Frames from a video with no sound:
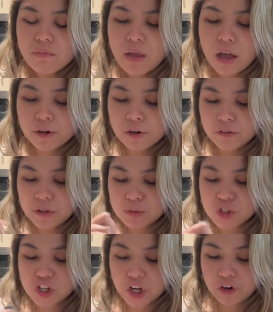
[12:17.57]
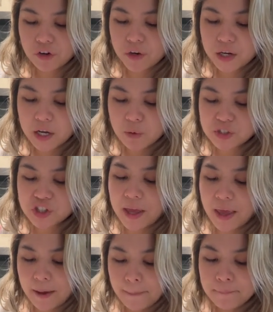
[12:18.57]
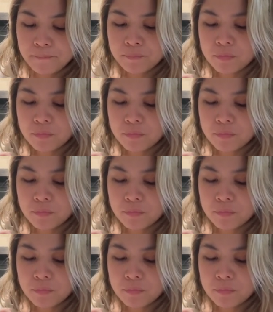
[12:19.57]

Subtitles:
I don't know if I'm just hungry right now, which I am.